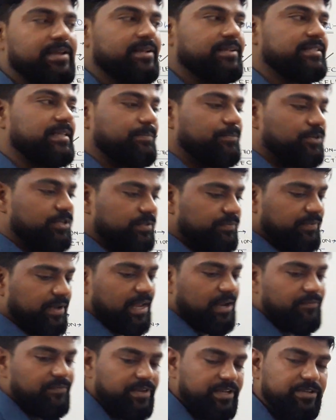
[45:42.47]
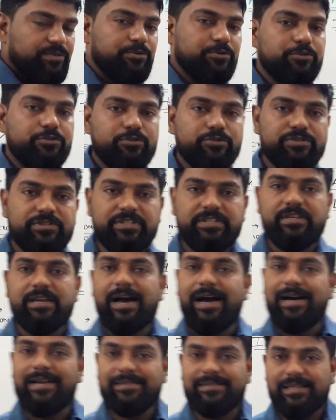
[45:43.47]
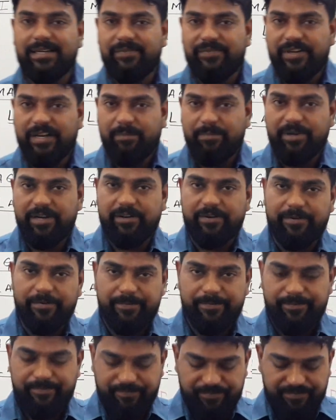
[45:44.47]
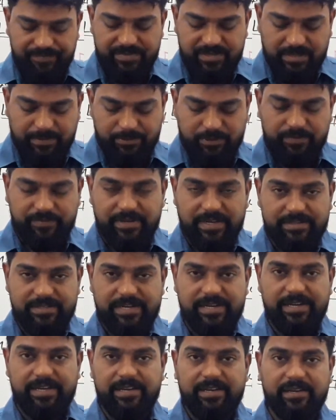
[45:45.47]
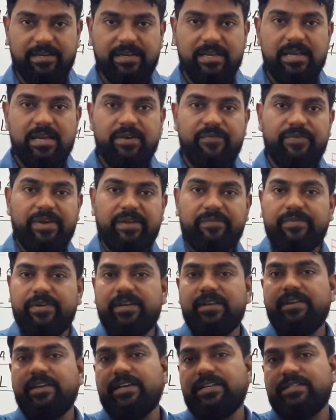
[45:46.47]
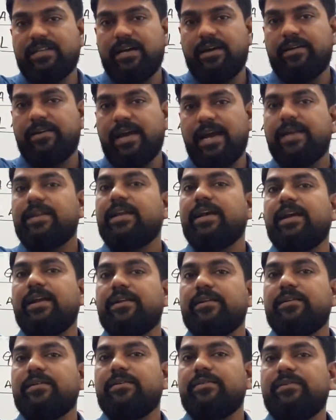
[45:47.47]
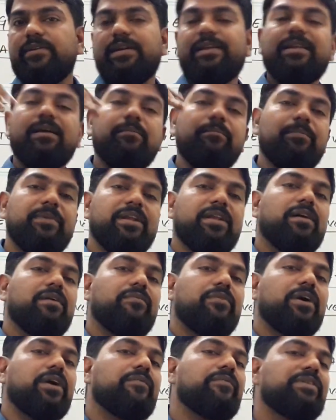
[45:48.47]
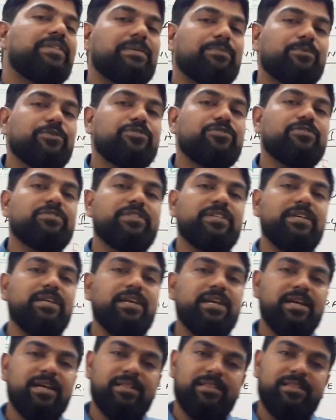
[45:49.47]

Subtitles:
Suppose when we used to see ourselves in a mirror, suppose we are standing here, when we raise our right hand in a mirror, what we supposed to see?